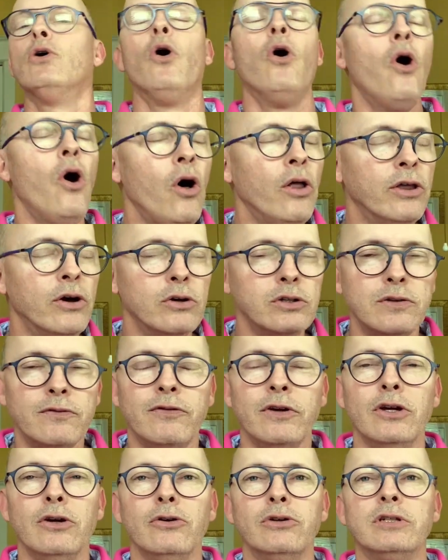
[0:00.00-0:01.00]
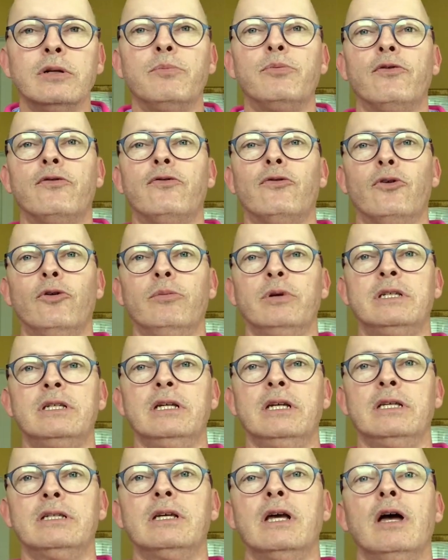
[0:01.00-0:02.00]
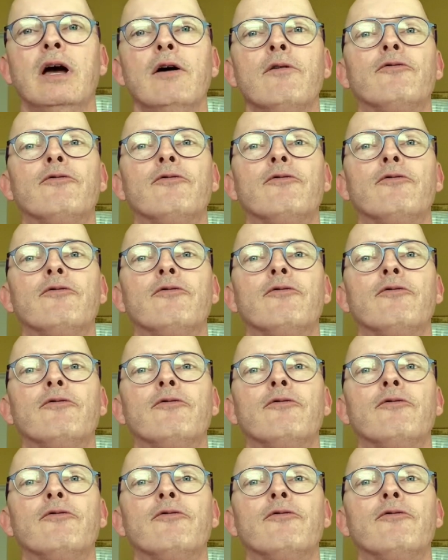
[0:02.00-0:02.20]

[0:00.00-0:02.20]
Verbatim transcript: all those views and performances